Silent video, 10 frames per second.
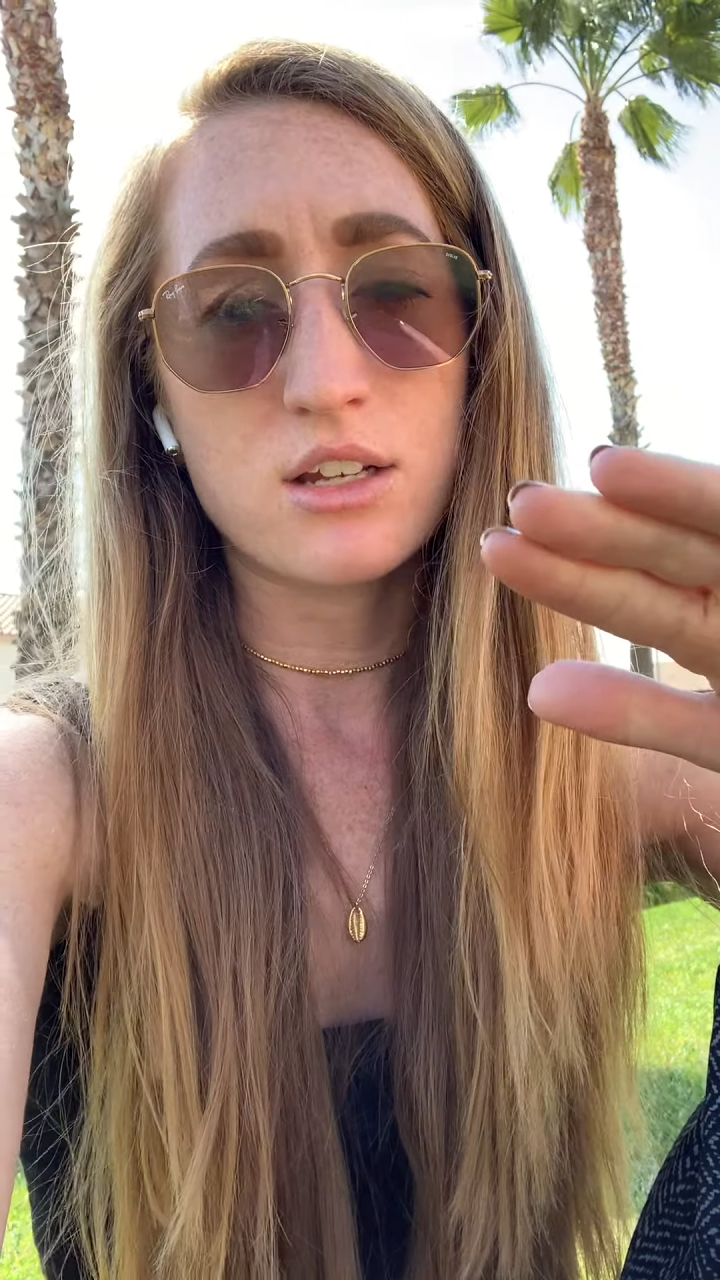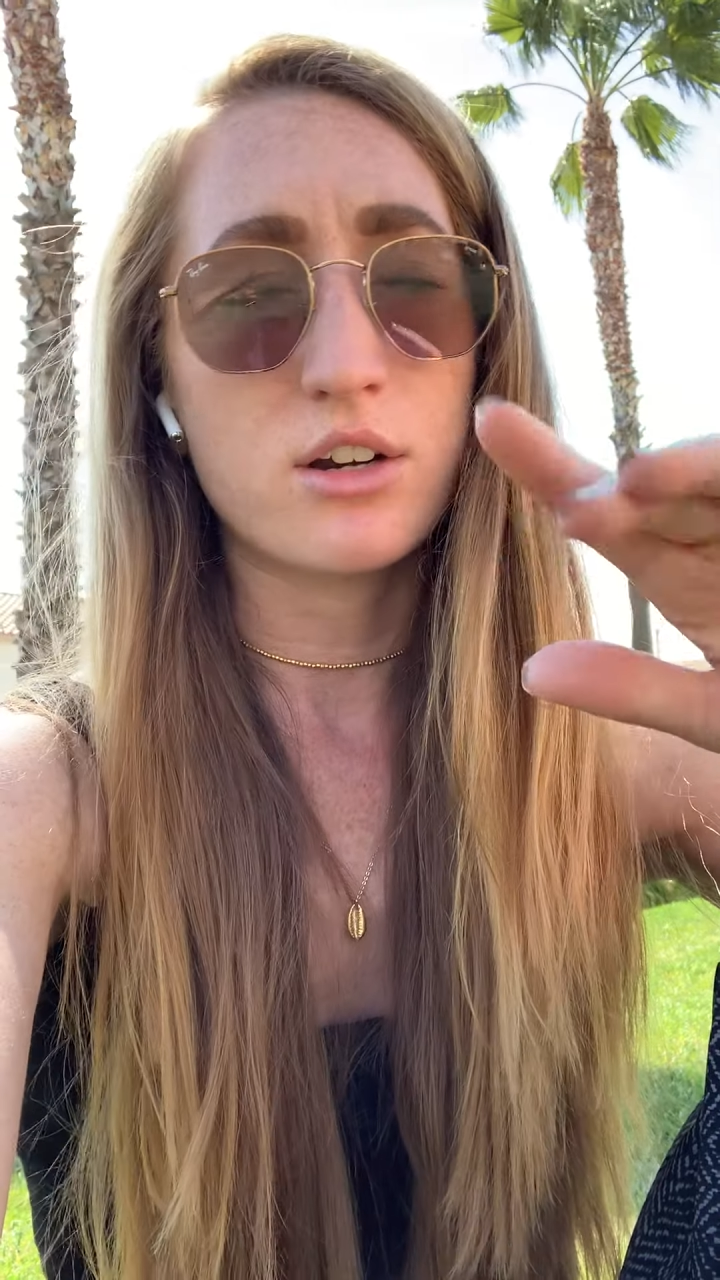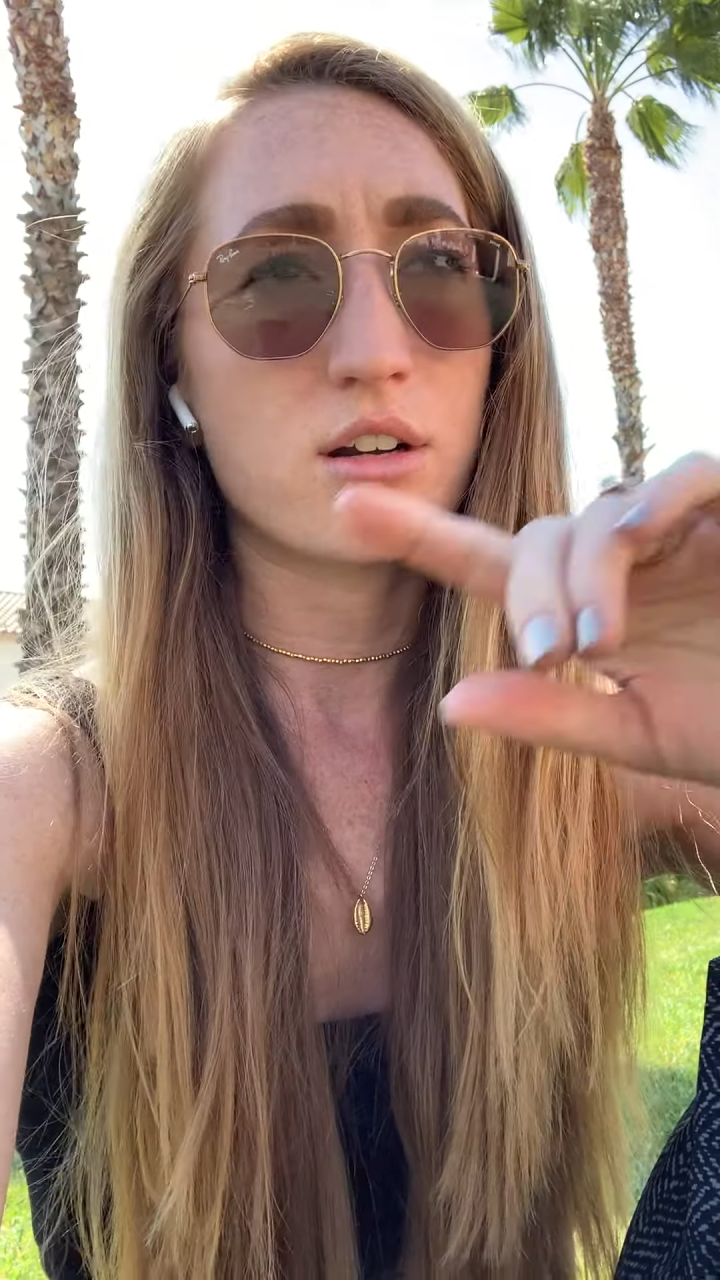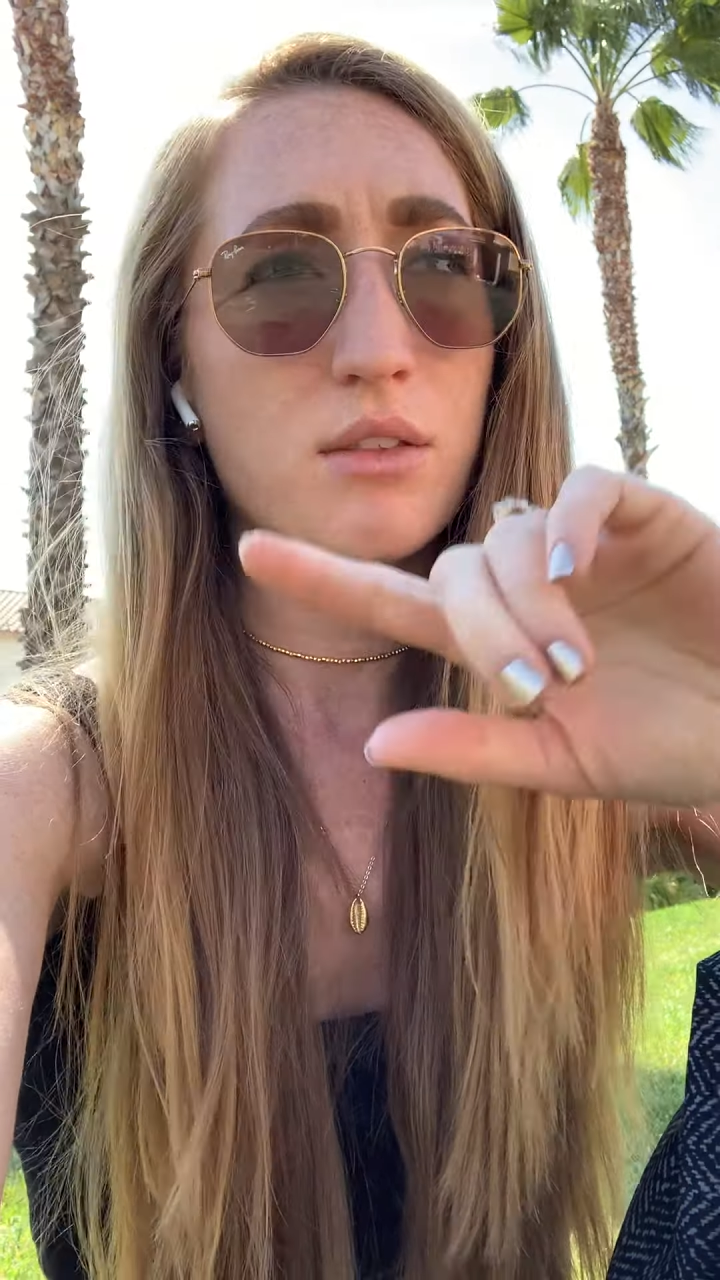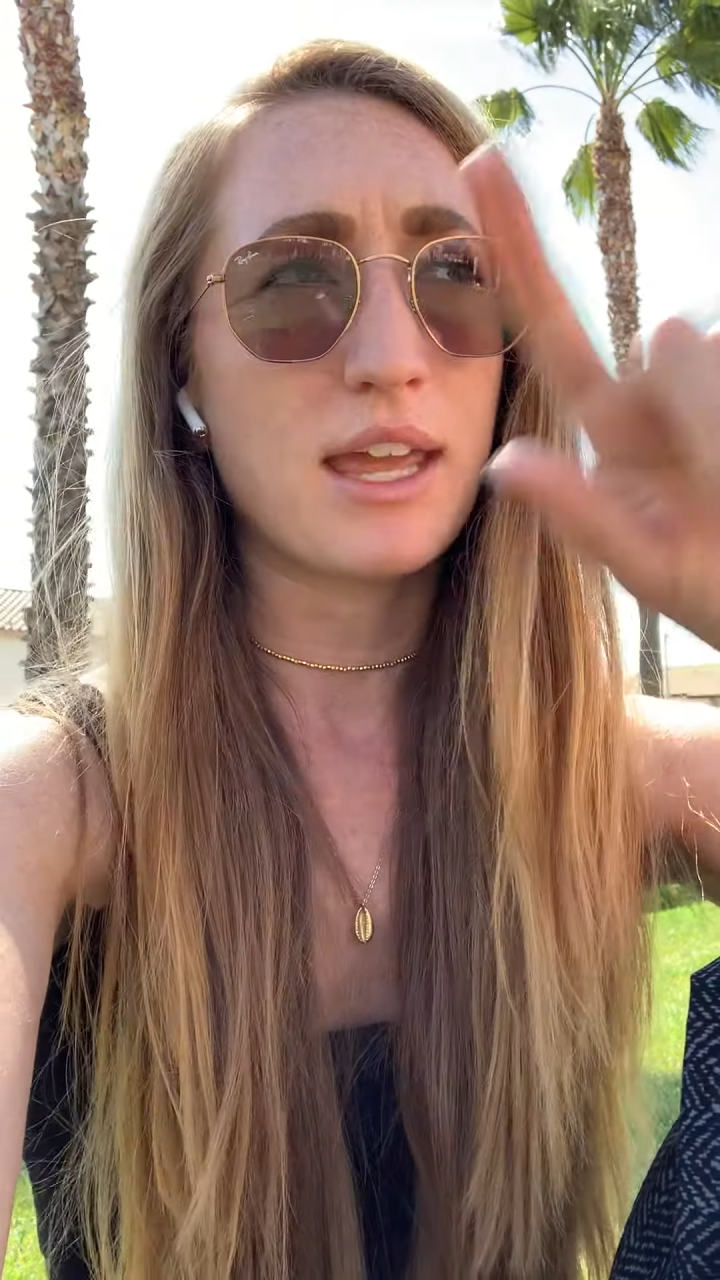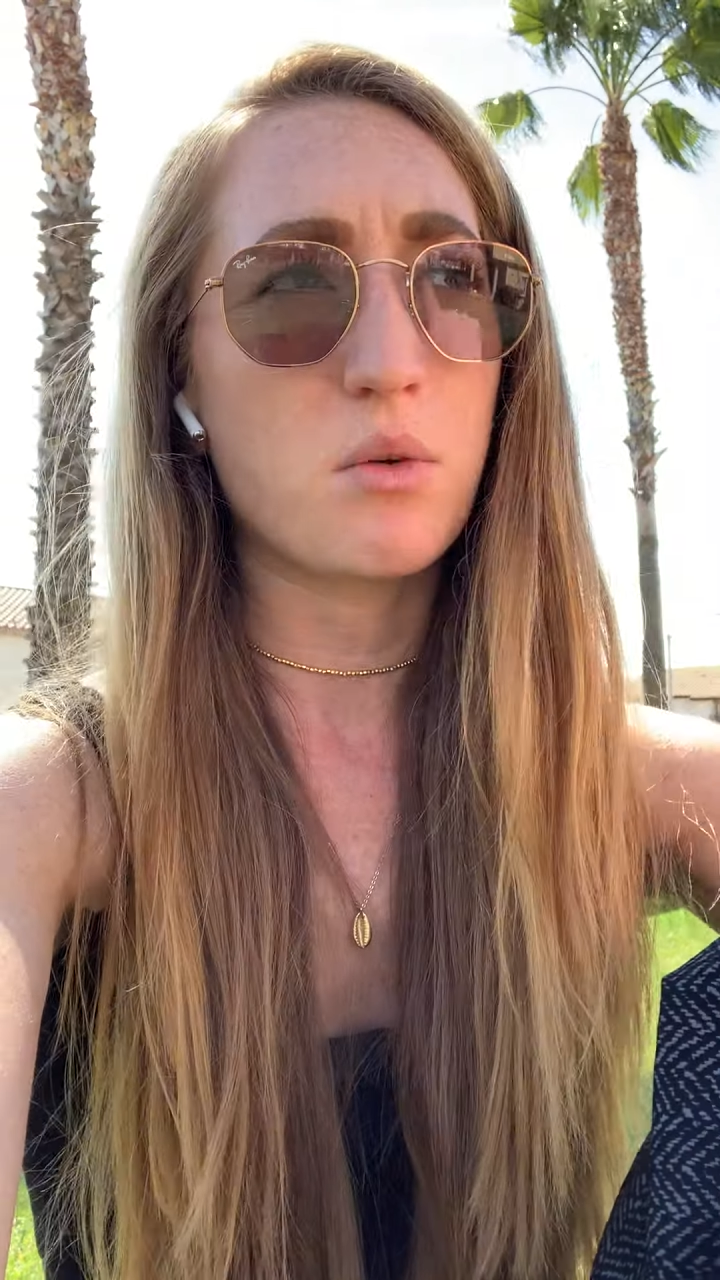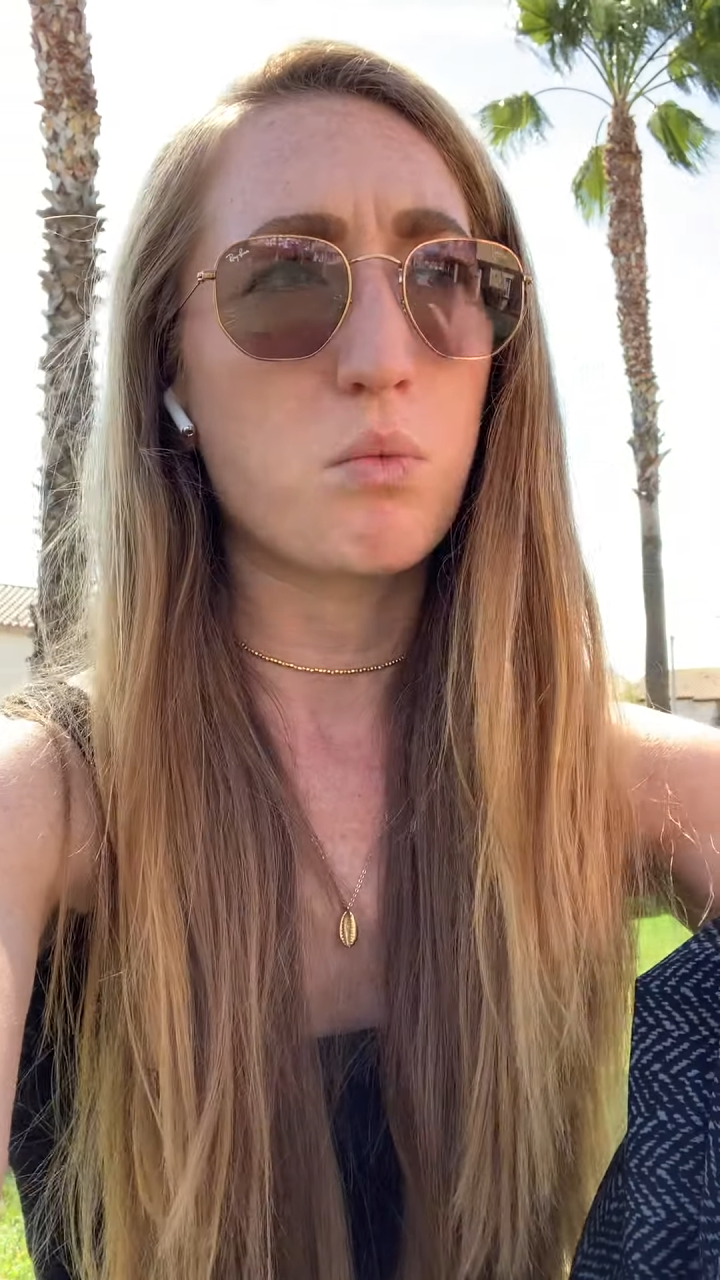or like